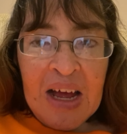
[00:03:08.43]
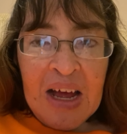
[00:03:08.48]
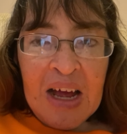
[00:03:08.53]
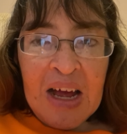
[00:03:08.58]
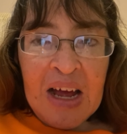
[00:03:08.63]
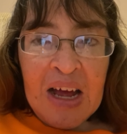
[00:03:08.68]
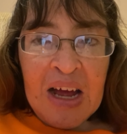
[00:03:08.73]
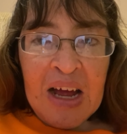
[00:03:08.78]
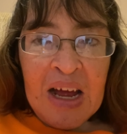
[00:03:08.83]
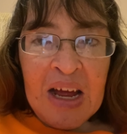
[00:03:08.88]

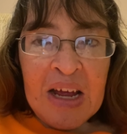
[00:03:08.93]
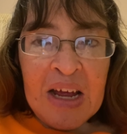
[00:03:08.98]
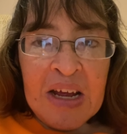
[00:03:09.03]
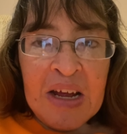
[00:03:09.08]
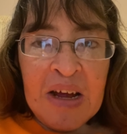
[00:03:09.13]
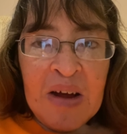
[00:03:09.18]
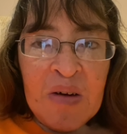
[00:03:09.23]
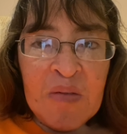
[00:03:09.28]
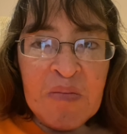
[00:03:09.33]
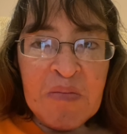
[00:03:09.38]
I
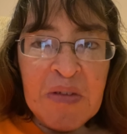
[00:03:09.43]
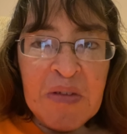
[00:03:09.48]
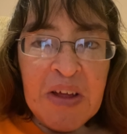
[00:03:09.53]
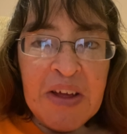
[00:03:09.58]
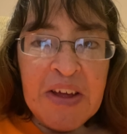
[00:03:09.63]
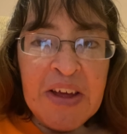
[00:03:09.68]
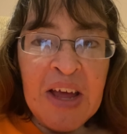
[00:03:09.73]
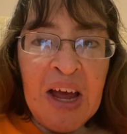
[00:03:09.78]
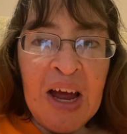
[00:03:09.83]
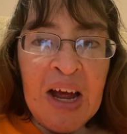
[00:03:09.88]
hope
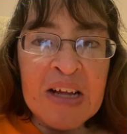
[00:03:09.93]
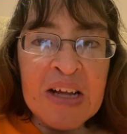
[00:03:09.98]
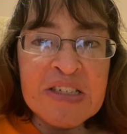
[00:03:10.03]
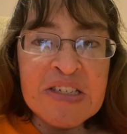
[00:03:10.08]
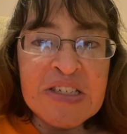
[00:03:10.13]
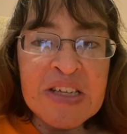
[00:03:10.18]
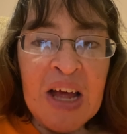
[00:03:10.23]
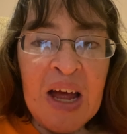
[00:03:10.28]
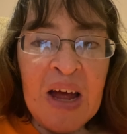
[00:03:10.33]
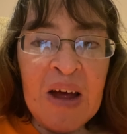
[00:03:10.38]
you guys
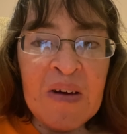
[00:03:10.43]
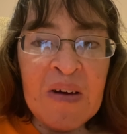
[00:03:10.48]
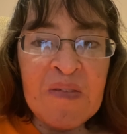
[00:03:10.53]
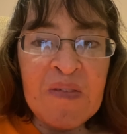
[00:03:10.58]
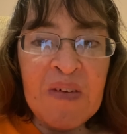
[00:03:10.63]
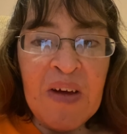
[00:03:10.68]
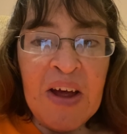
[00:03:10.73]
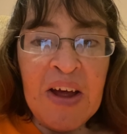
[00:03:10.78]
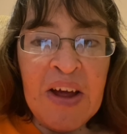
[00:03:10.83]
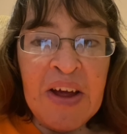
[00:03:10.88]
have
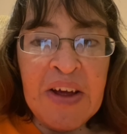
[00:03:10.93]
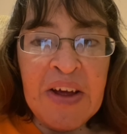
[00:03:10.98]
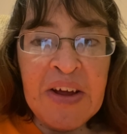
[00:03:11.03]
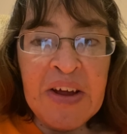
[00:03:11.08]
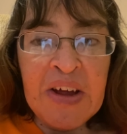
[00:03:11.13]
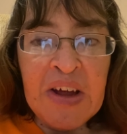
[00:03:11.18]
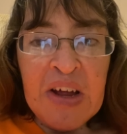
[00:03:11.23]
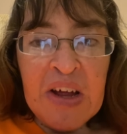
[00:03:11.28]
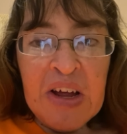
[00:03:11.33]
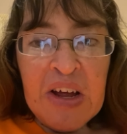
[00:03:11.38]
a
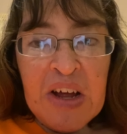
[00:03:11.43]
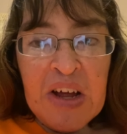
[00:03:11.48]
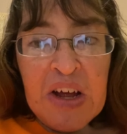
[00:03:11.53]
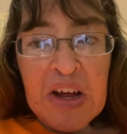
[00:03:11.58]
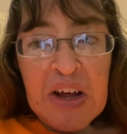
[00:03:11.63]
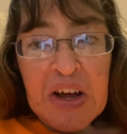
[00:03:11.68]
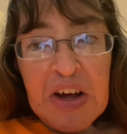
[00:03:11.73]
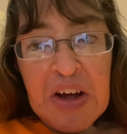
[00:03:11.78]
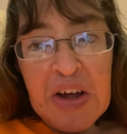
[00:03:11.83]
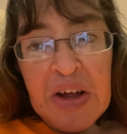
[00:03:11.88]

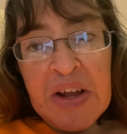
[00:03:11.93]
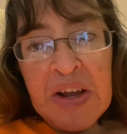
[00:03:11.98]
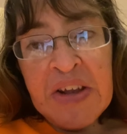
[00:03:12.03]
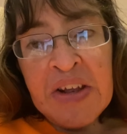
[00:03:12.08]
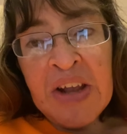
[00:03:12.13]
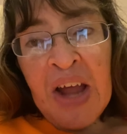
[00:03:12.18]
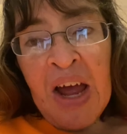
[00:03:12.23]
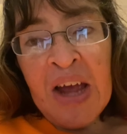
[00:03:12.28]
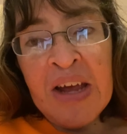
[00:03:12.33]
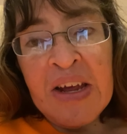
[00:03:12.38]
good
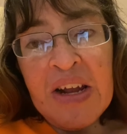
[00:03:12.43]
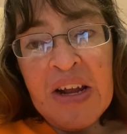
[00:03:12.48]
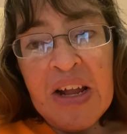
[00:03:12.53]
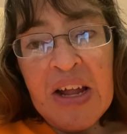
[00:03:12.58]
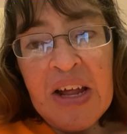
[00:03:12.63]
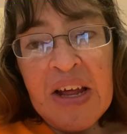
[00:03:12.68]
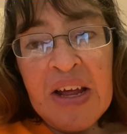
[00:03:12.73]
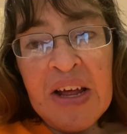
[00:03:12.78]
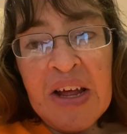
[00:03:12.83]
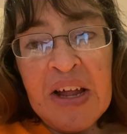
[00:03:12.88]
night,
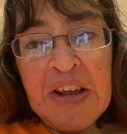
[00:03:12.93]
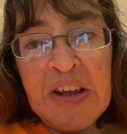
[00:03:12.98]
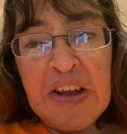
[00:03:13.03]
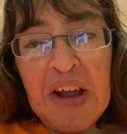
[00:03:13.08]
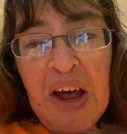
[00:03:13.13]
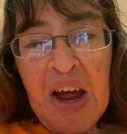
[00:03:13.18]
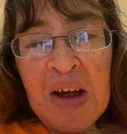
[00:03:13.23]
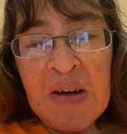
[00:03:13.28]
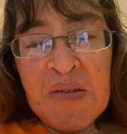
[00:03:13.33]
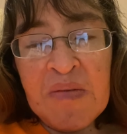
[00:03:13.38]
and
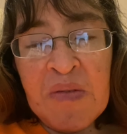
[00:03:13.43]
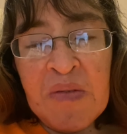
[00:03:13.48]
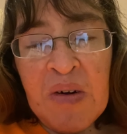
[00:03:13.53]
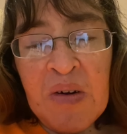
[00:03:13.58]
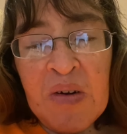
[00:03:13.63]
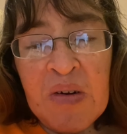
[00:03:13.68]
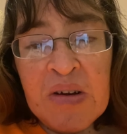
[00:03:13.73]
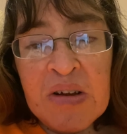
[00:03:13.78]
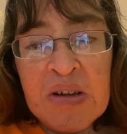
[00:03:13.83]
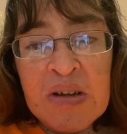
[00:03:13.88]
I
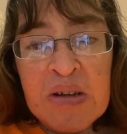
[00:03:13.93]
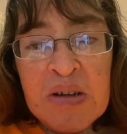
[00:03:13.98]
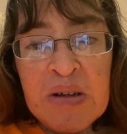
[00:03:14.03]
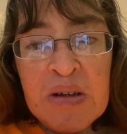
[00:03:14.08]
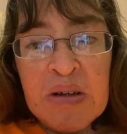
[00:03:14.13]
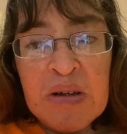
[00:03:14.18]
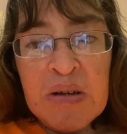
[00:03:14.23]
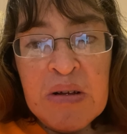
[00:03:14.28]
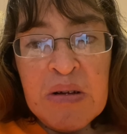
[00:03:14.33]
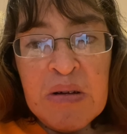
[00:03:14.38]
will
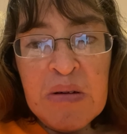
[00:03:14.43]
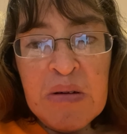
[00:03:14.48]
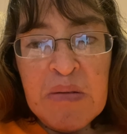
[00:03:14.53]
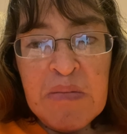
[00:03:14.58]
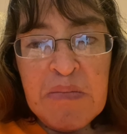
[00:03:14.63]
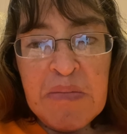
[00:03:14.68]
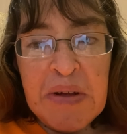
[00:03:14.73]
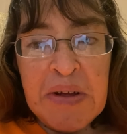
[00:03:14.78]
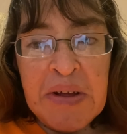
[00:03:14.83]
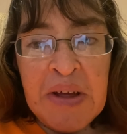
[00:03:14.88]

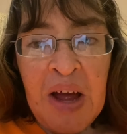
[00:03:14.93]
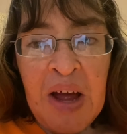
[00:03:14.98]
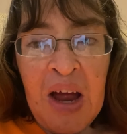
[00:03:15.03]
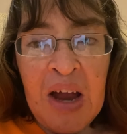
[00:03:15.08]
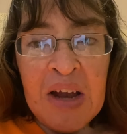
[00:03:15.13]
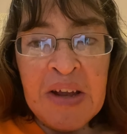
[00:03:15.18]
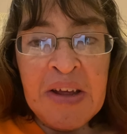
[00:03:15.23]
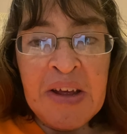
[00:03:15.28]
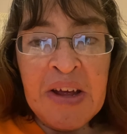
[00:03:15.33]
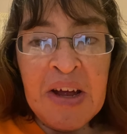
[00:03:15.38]
be
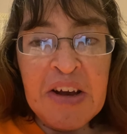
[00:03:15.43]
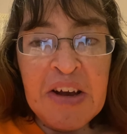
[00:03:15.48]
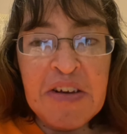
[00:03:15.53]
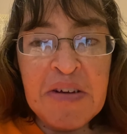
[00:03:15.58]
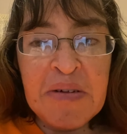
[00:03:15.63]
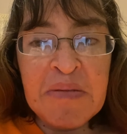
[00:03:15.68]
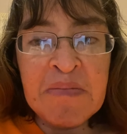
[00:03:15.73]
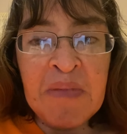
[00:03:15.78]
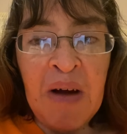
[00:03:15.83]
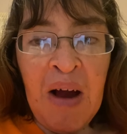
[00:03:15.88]
on here
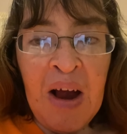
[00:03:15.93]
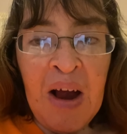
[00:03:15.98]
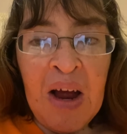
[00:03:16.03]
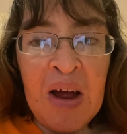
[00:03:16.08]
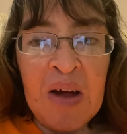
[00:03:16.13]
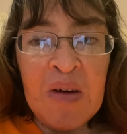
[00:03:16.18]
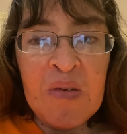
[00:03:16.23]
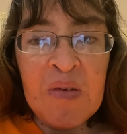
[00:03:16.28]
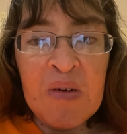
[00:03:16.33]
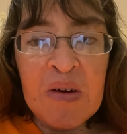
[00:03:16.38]
tomorrow.